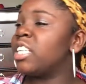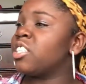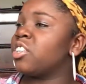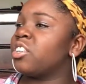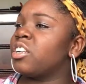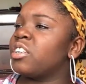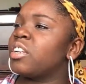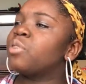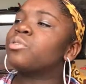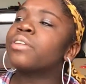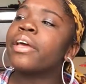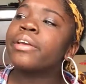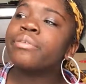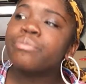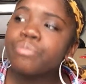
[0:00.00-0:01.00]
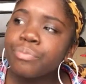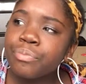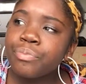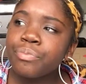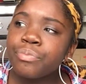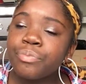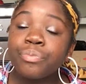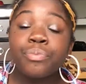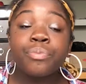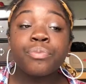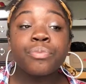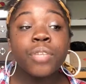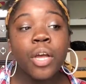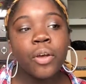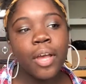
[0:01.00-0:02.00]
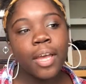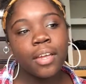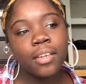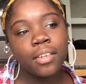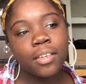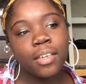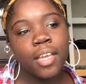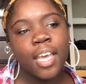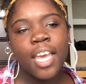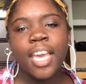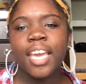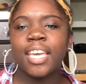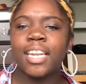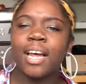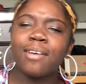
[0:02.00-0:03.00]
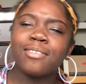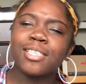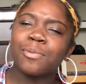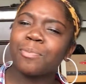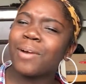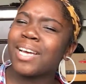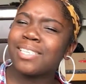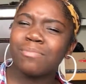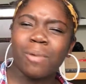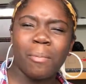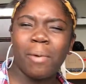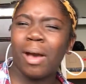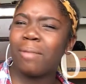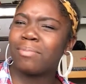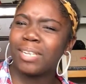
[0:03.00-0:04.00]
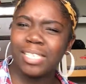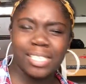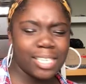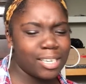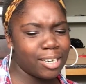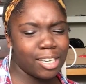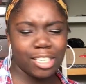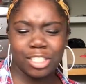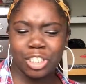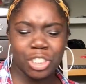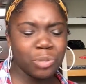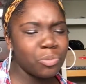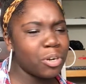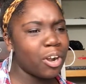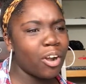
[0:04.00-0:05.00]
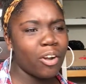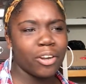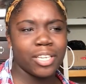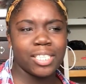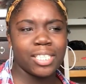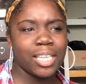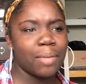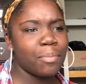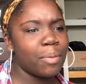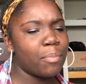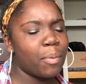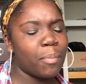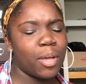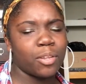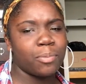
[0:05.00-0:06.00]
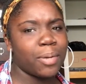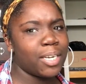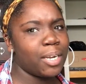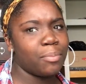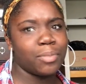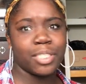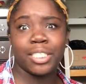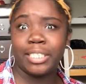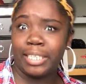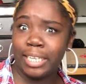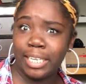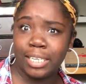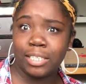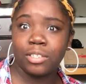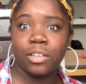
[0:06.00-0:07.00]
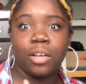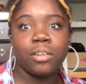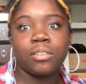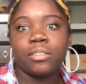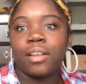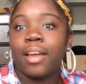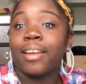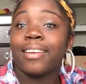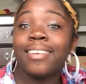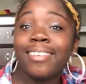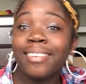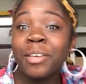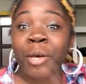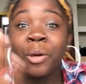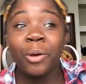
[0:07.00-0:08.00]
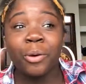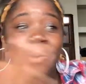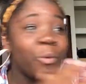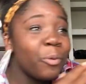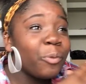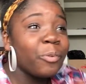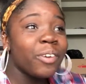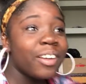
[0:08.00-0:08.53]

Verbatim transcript: It turned out they was like, Okay. And I was surprised my mom didn't say nothing because she would have already slapped me in my mouth by then, but she didn't. So I was like, who?